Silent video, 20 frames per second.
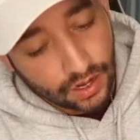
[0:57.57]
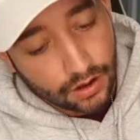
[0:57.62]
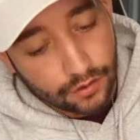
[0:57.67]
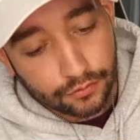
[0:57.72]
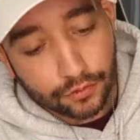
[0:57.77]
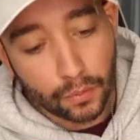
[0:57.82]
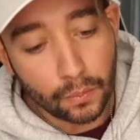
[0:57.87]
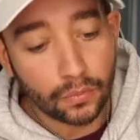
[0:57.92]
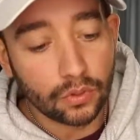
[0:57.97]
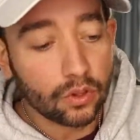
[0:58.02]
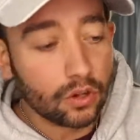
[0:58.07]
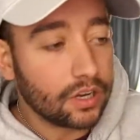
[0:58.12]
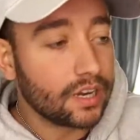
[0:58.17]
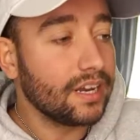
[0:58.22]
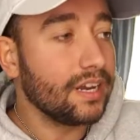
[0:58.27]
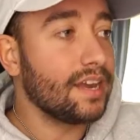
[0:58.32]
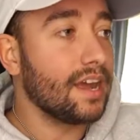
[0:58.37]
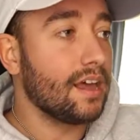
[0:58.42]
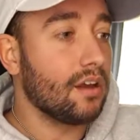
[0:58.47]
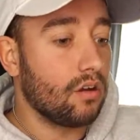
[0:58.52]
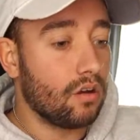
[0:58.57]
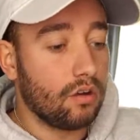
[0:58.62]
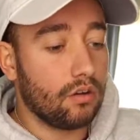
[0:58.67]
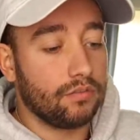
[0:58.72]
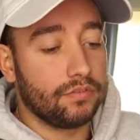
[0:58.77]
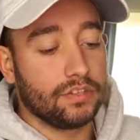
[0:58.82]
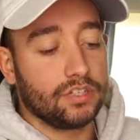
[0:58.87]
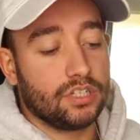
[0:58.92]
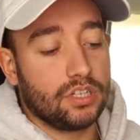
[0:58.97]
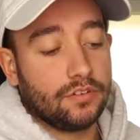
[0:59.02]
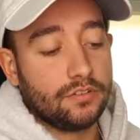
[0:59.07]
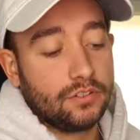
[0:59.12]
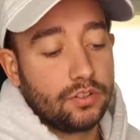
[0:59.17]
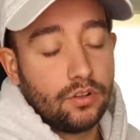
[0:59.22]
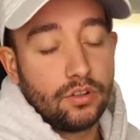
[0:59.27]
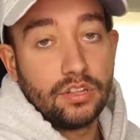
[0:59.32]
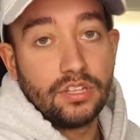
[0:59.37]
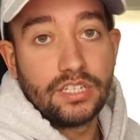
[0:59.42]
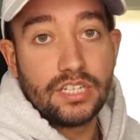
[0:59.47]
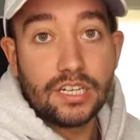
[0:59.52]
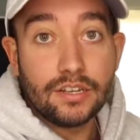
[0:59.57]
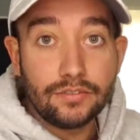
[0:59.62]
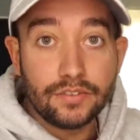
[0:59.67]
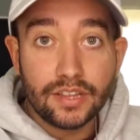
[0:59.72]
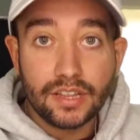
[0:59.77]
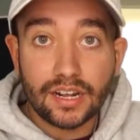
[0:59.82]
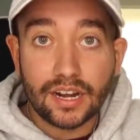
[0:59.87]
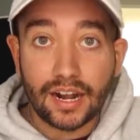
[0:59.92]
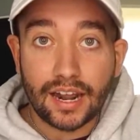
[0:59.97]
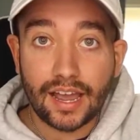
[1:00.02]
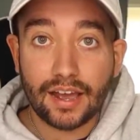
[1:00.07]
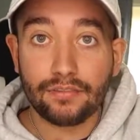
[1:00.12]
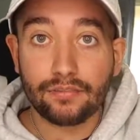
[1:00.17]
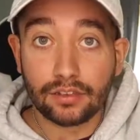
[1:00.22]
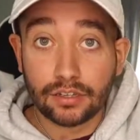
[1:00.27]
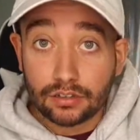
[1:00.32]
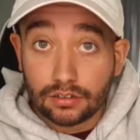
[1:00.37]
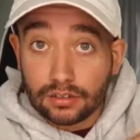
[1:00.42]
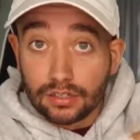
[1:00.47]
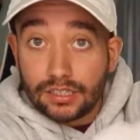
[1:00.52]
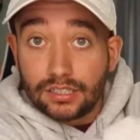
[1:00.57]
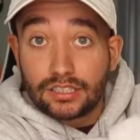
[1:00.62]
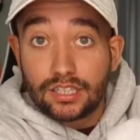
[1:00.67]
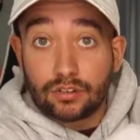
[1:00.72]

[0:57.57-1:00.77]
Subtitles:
from looking at all this stuff, so the TV that I have literally is